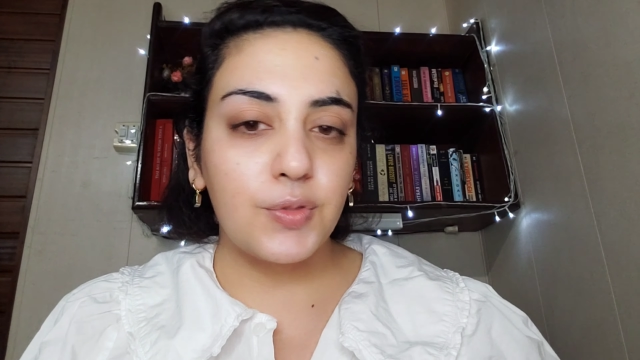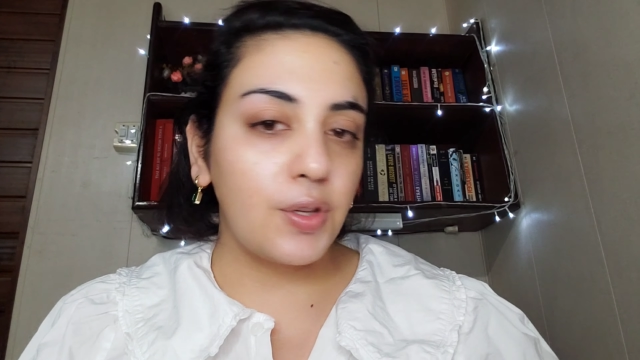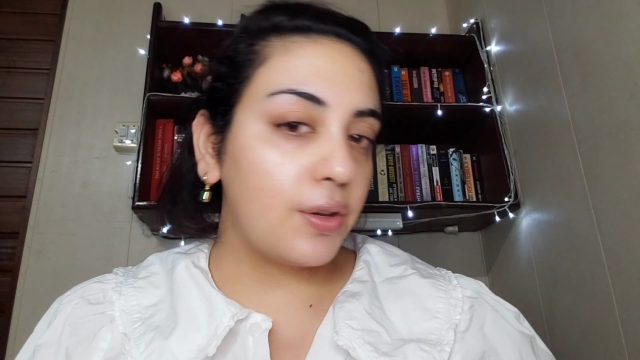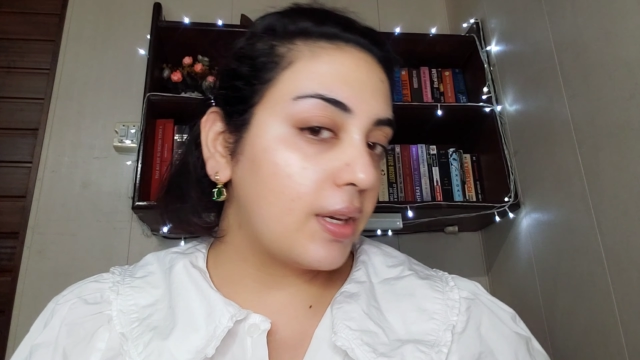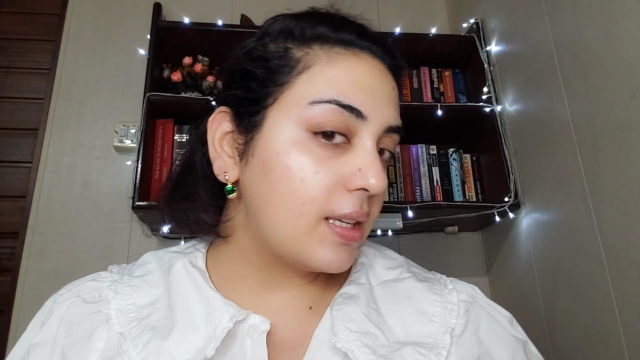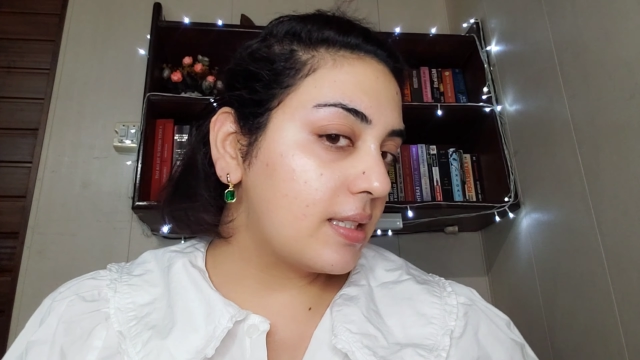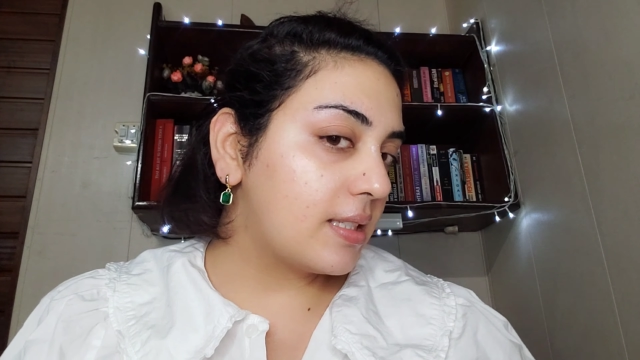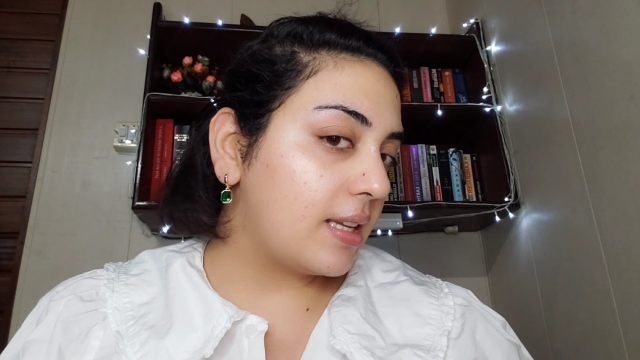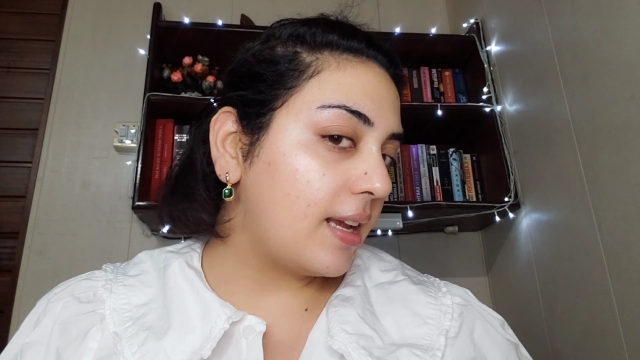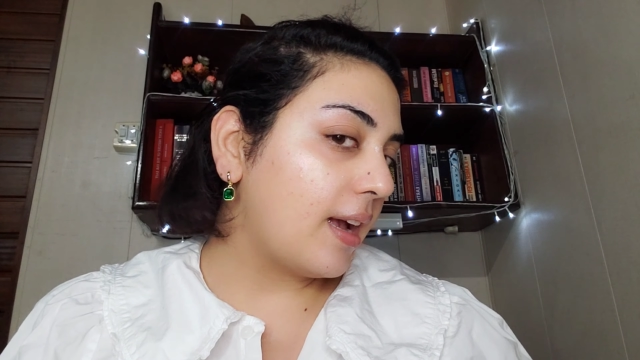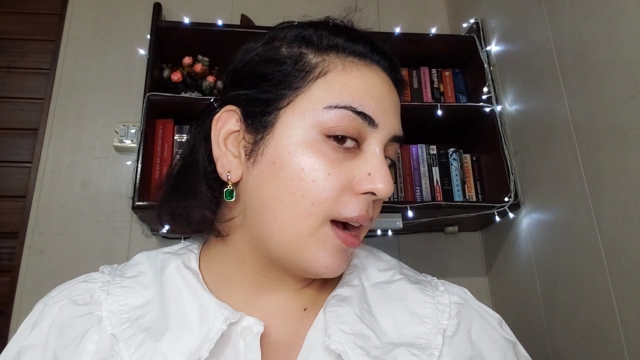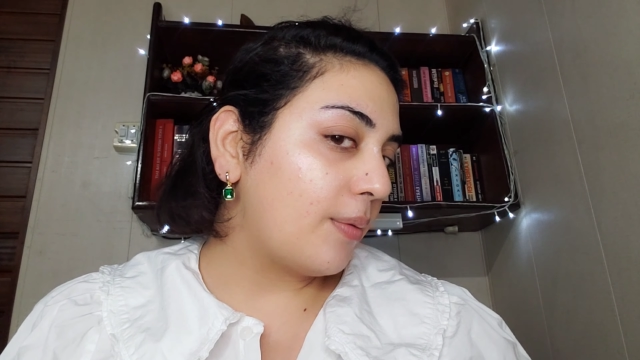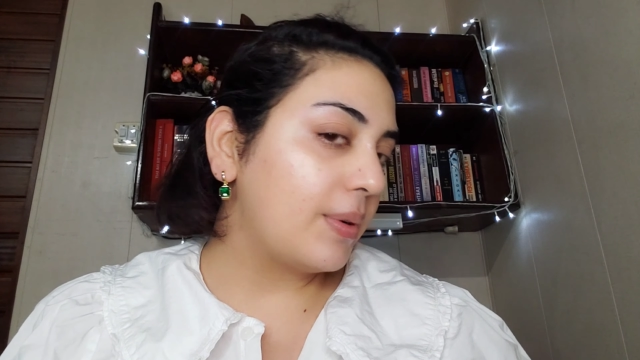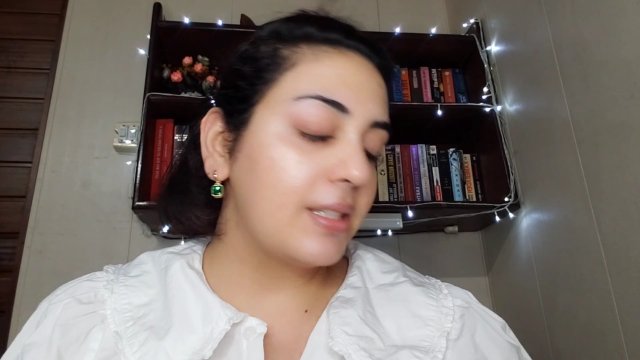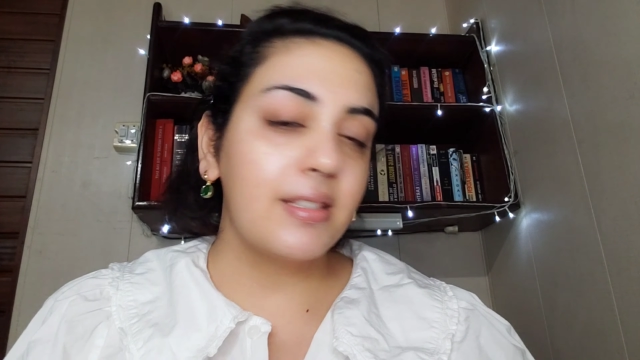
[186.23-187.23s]
So you can see
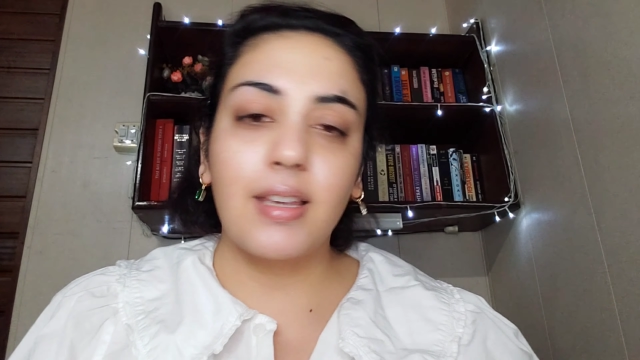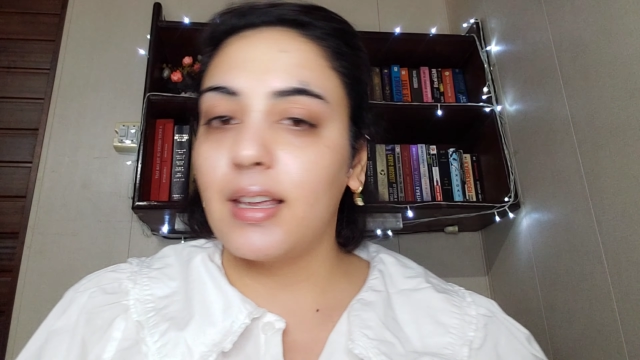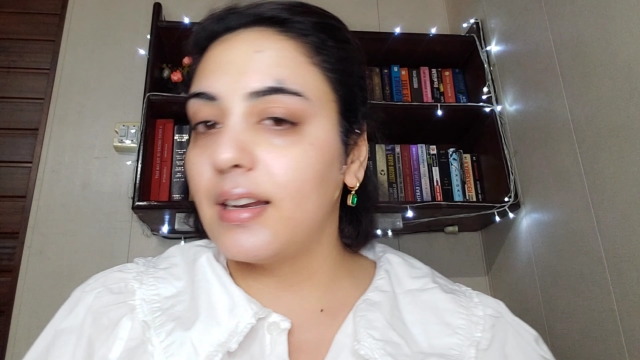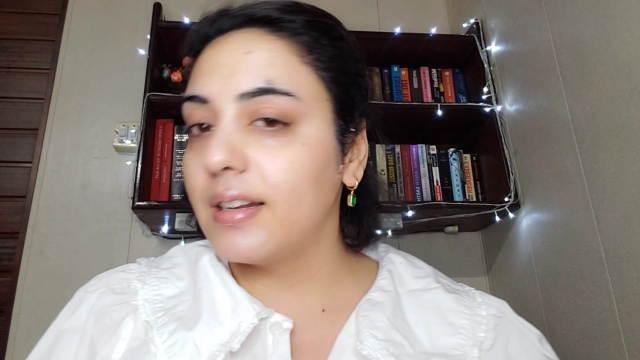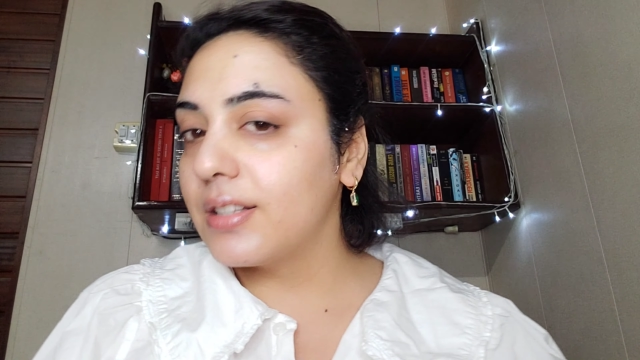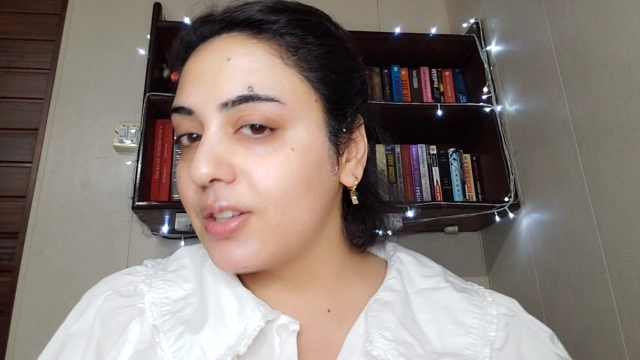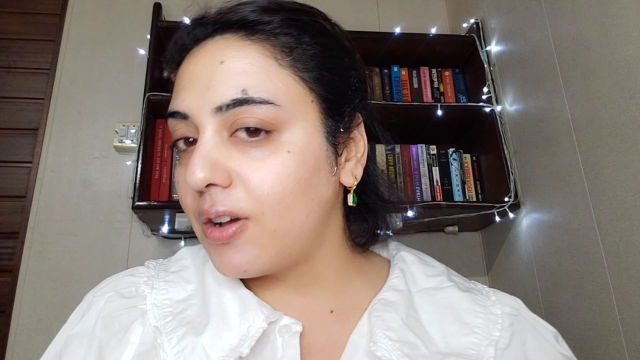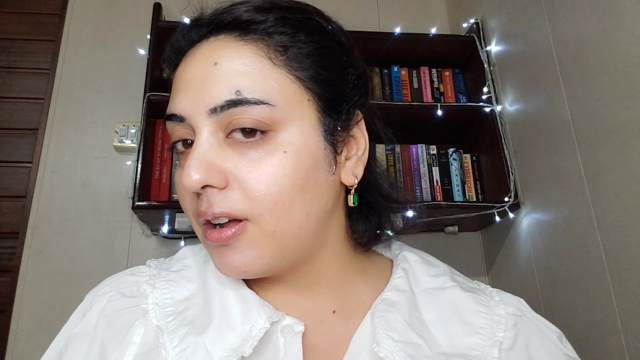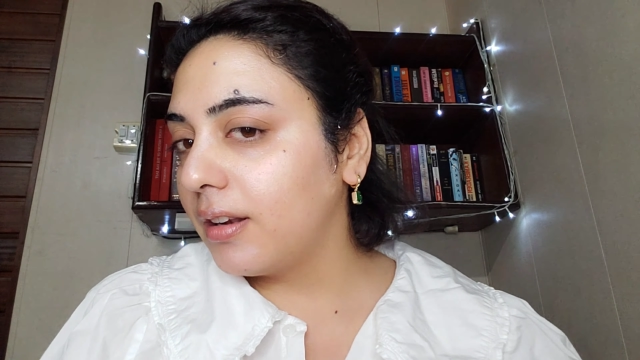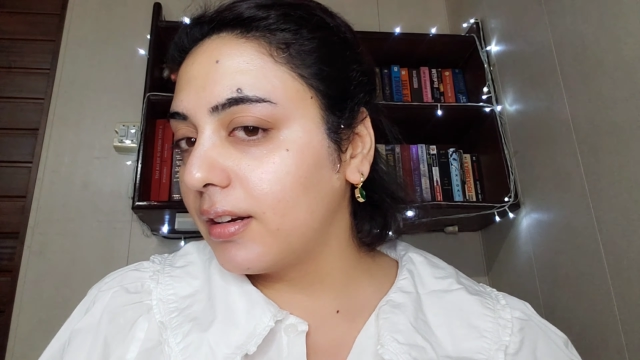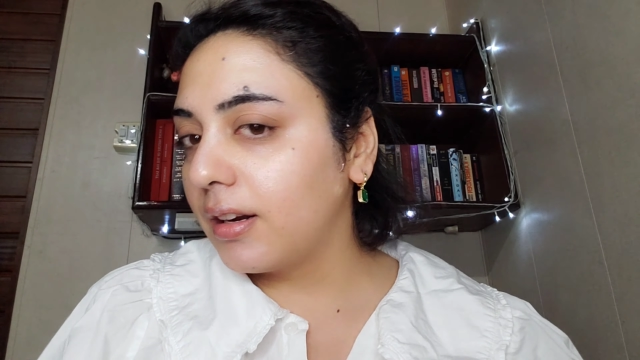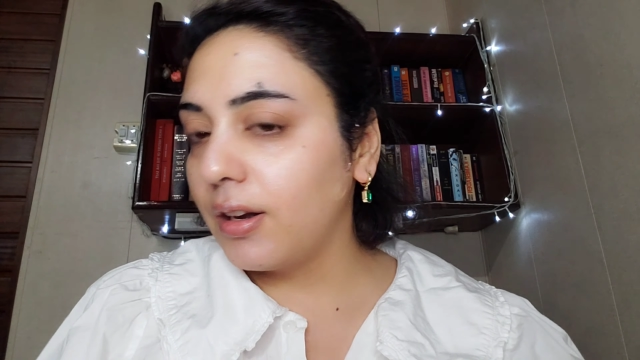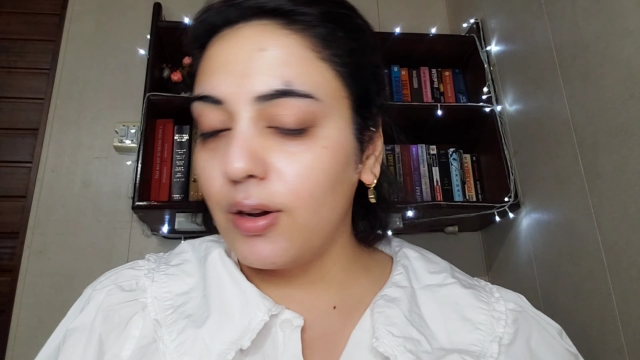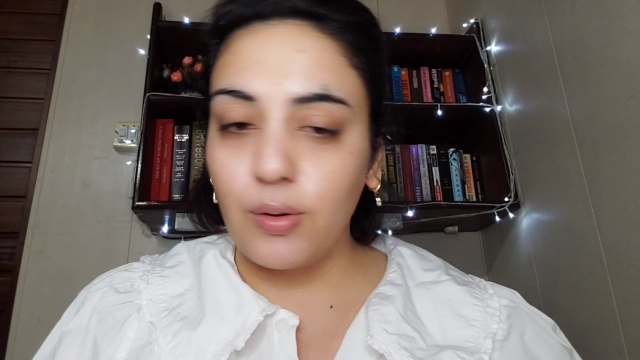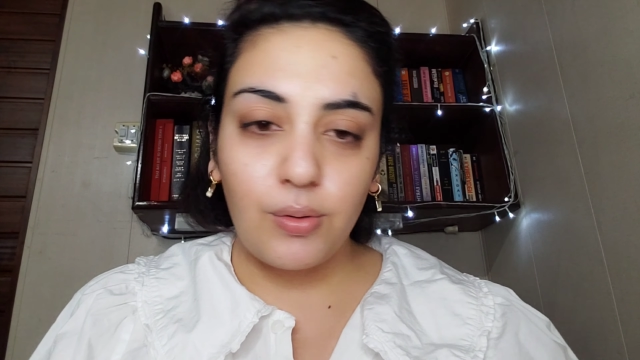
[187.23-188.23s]
how my skin is all
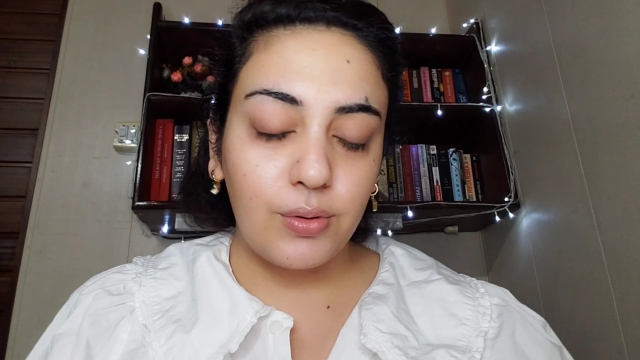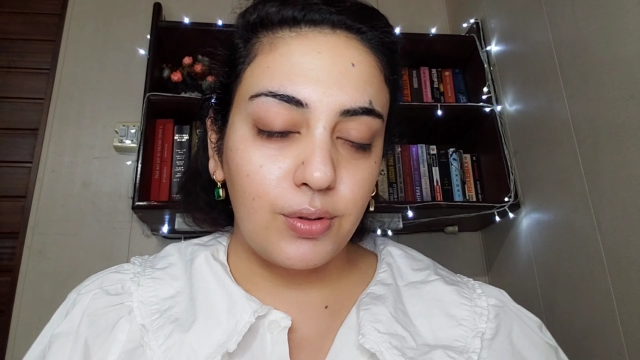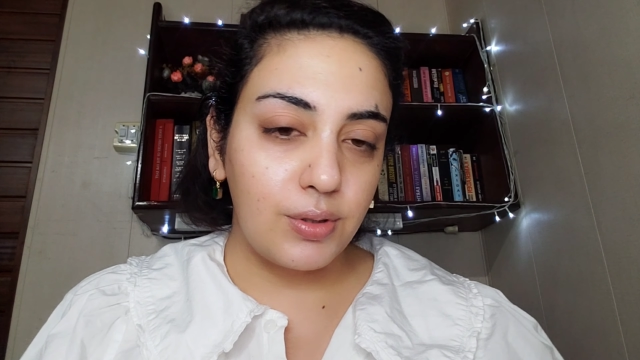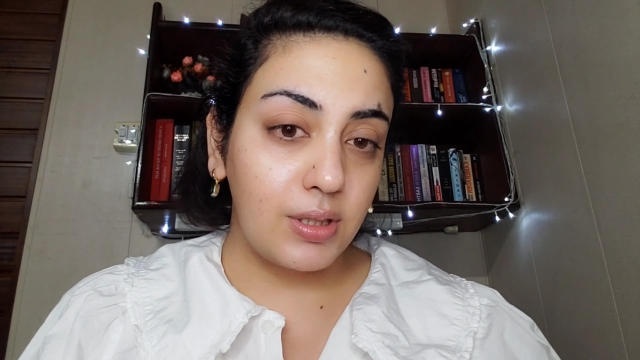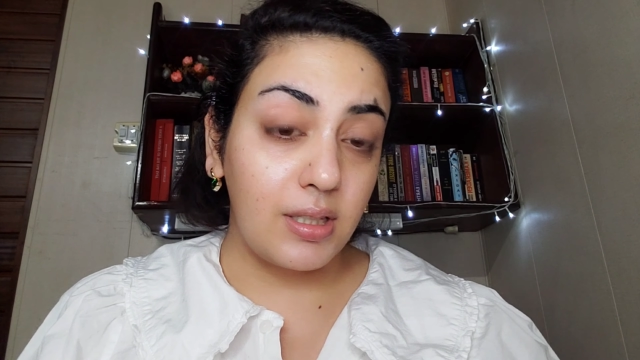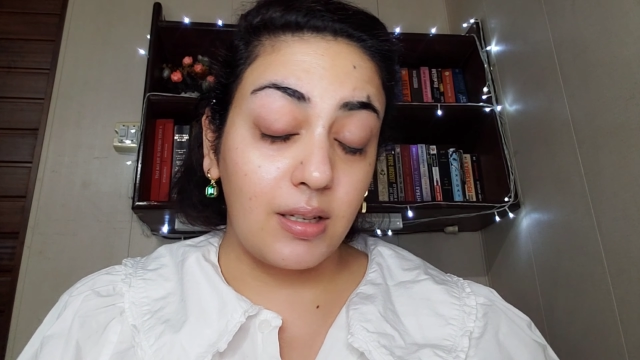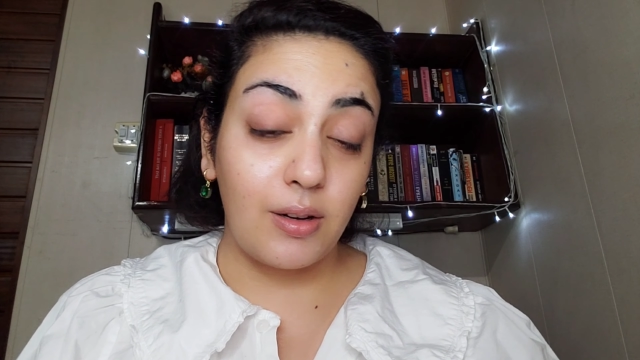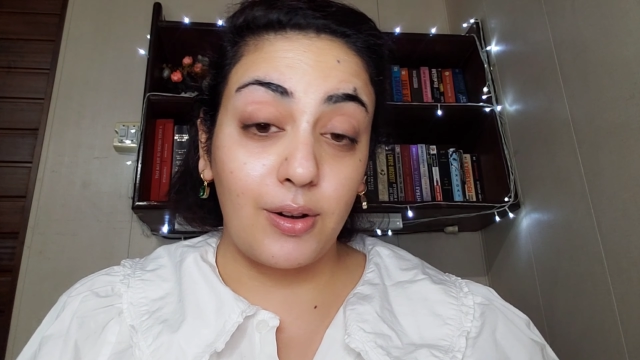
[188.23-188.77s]
glows,